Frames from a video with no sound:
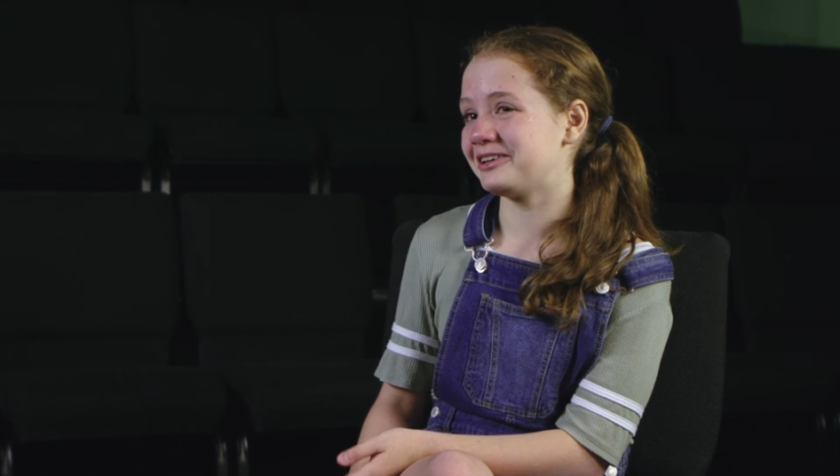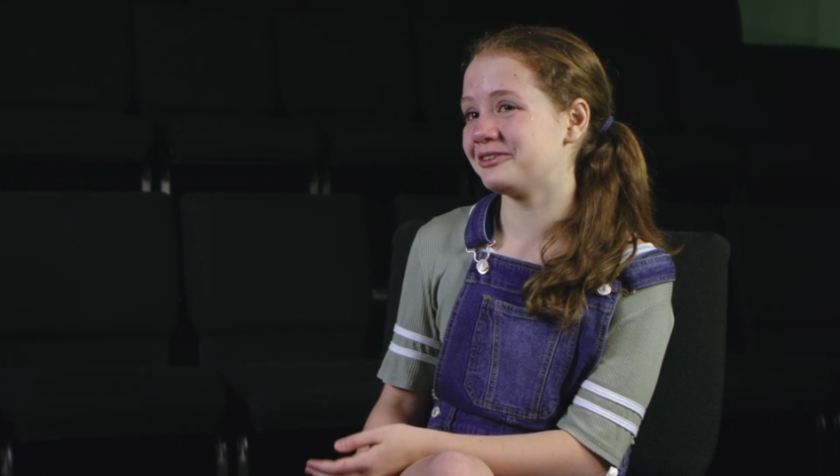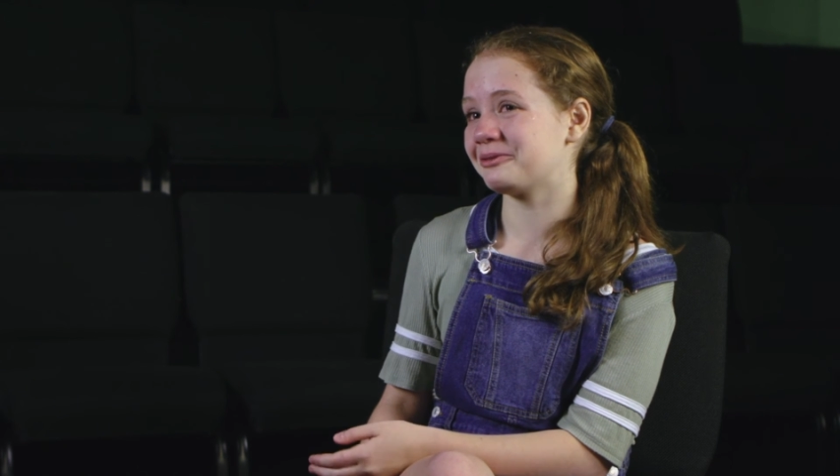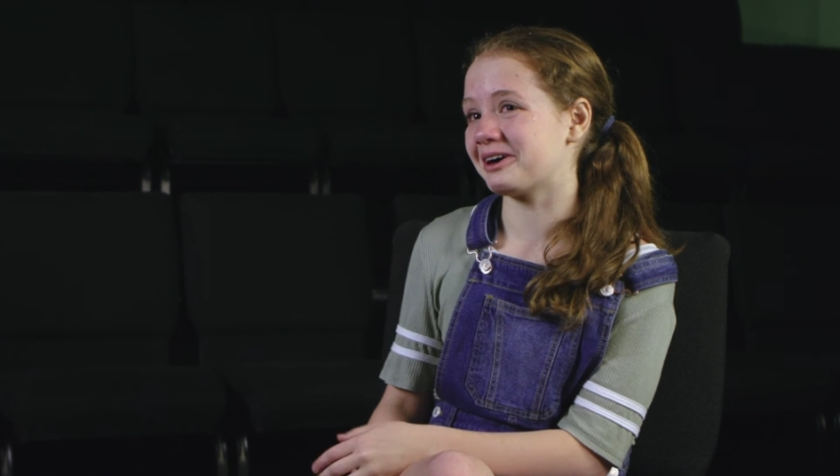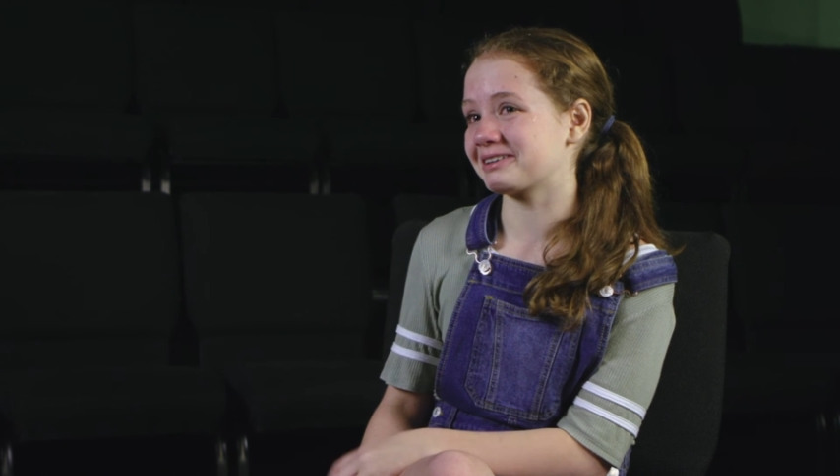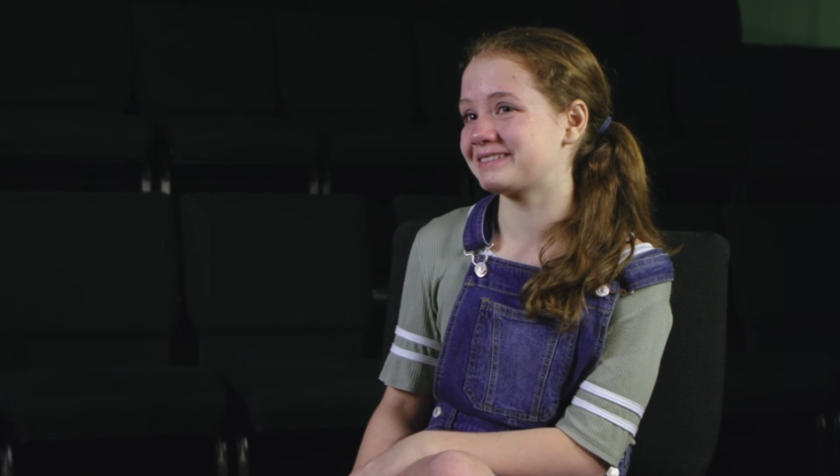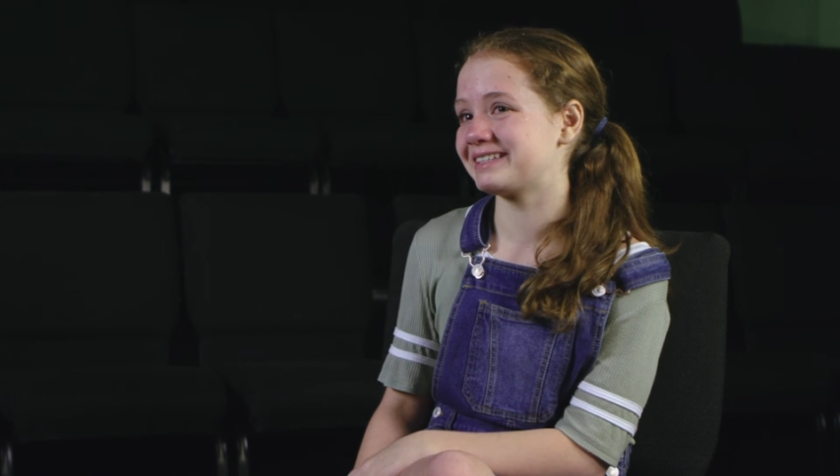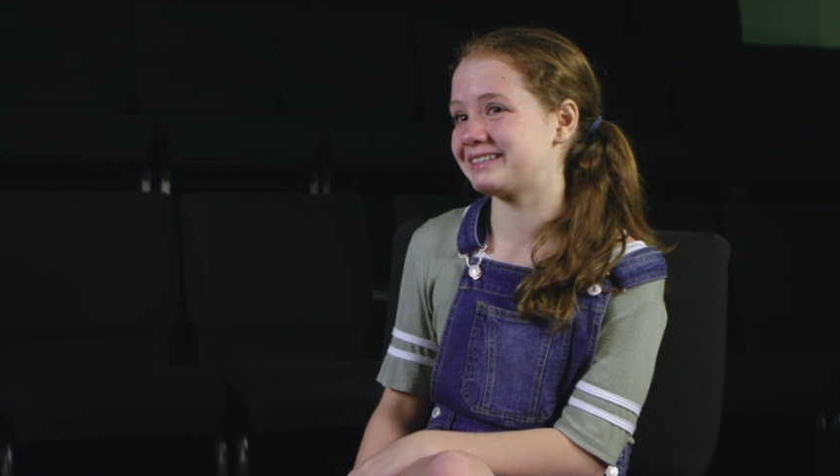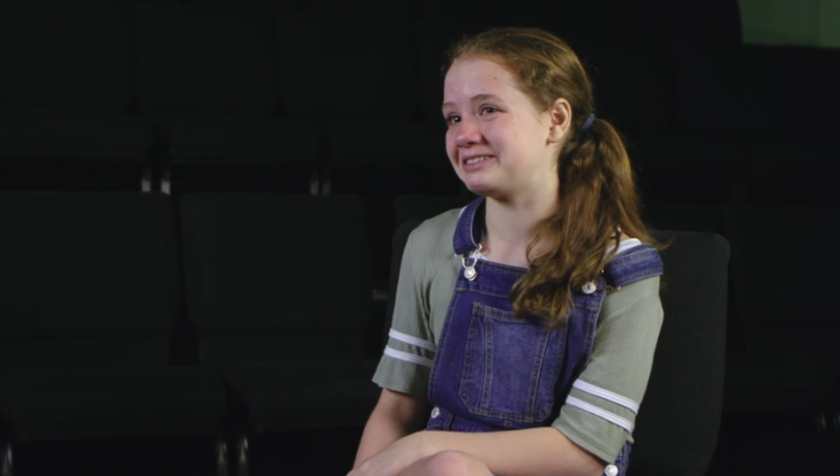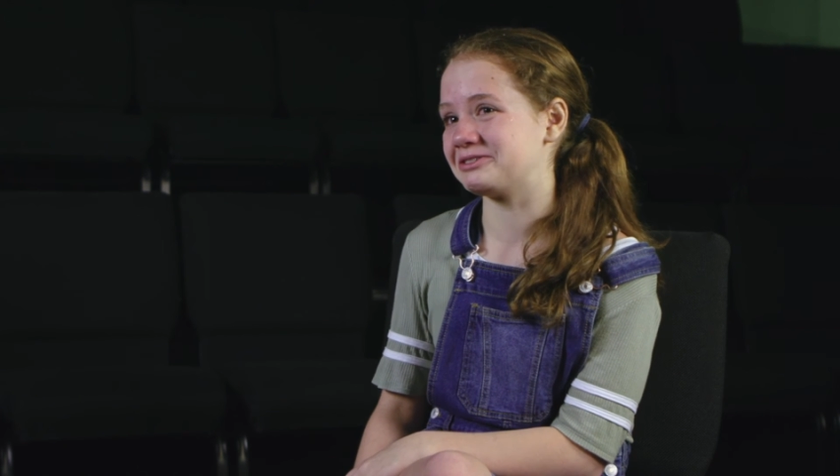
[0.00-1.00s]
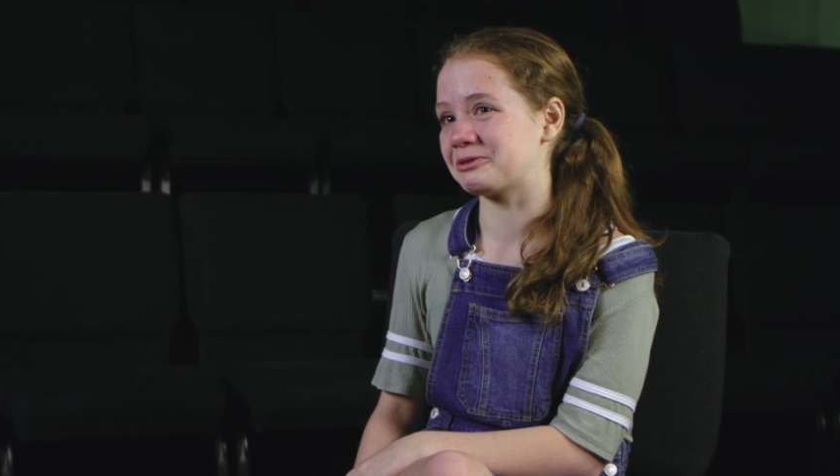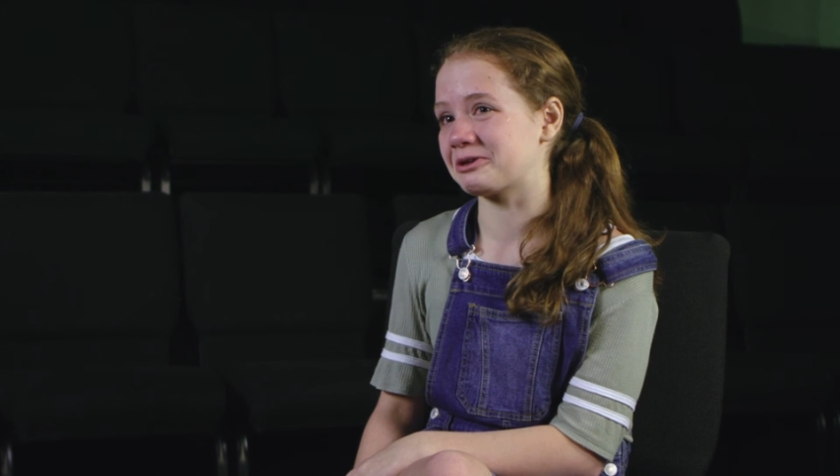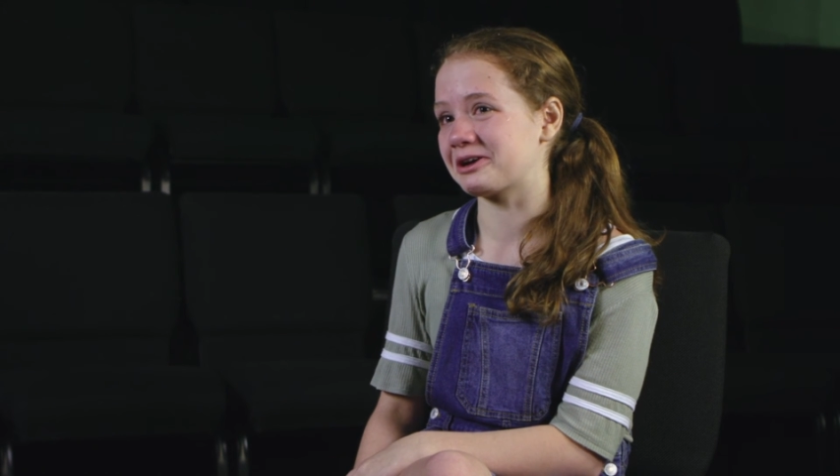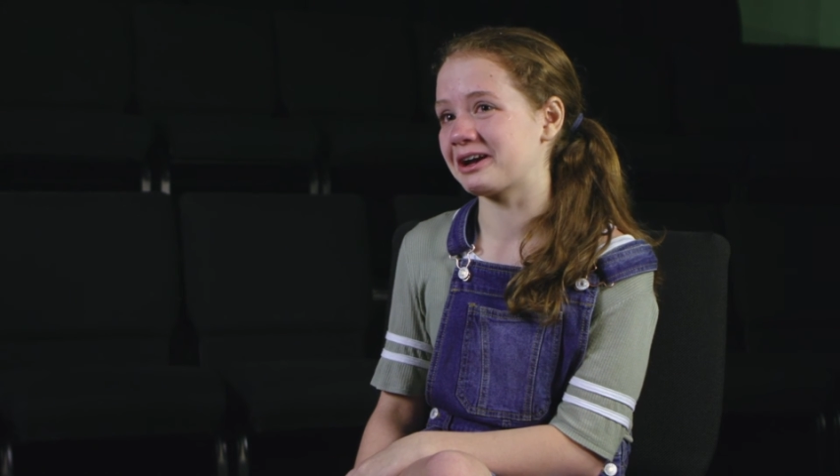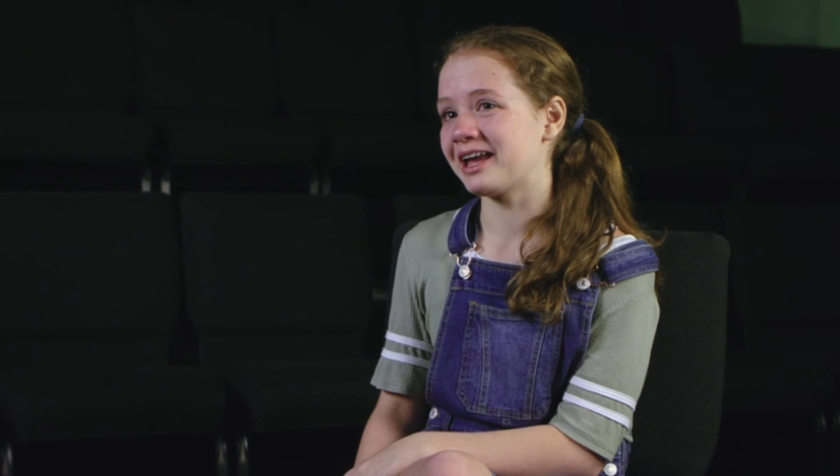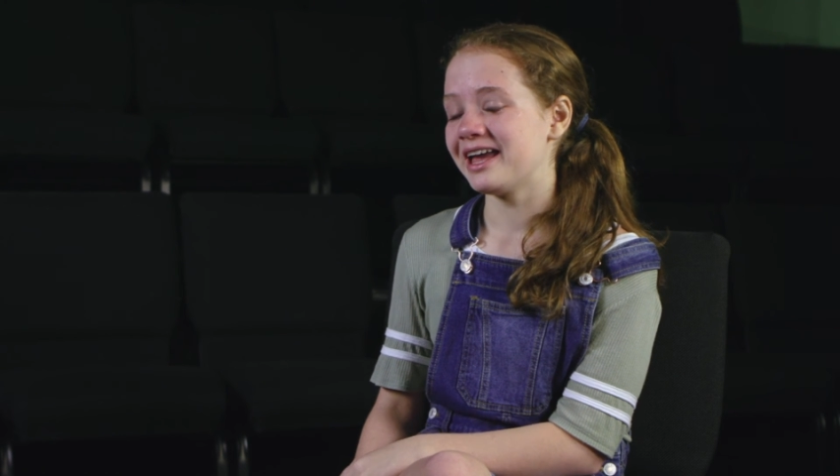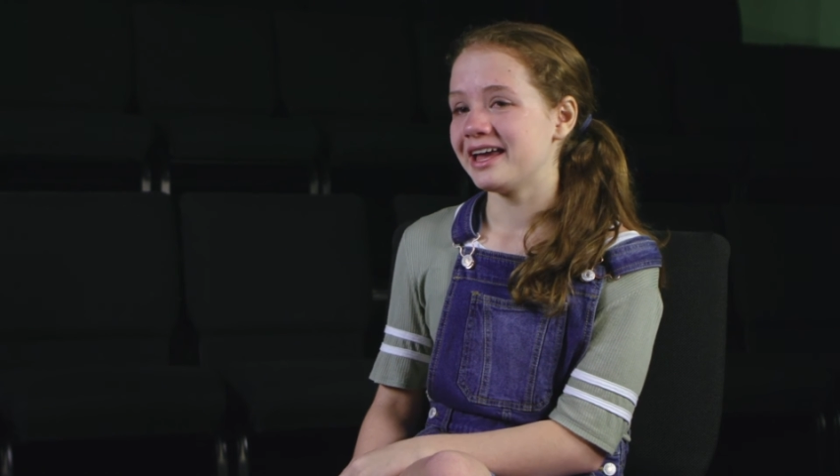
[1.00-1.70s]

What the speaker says: who walks in the door.